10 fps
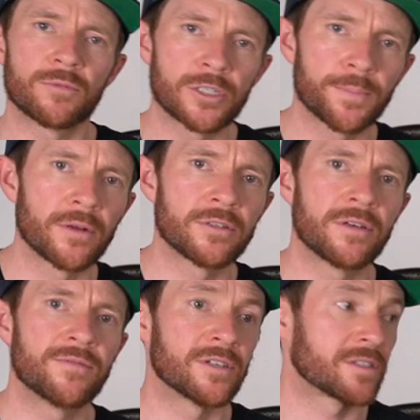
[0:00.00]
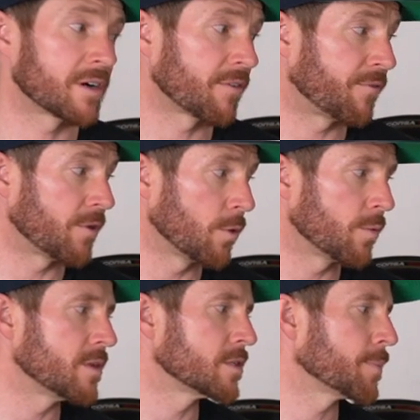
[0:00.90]
responsiveness that I feel
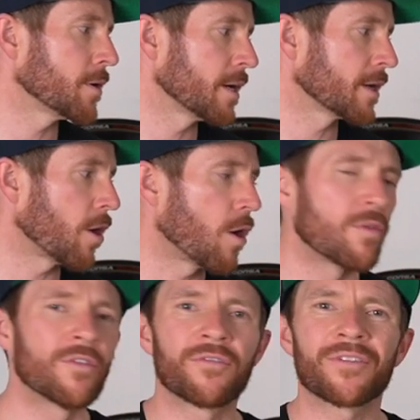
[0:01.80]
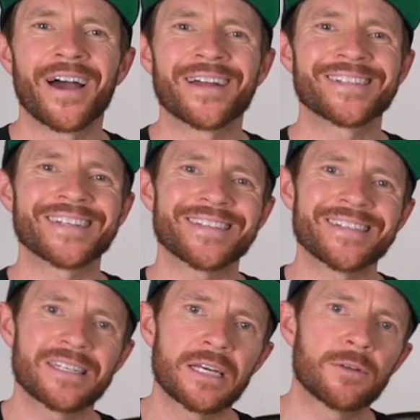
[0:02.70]
with this bike on the flats
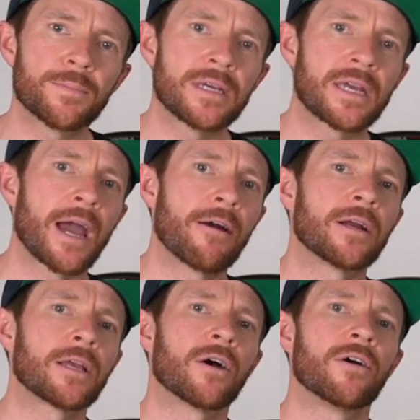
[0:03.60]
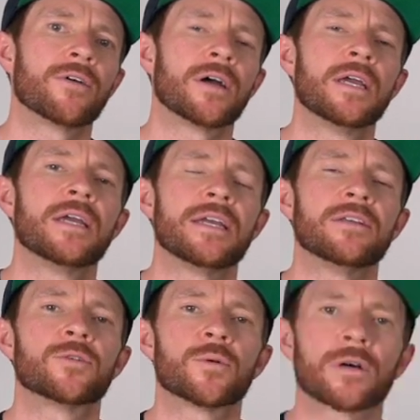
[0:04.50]
doesn't seem to be carrying over
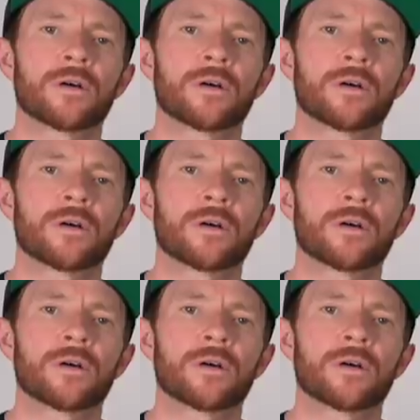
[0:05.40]
into a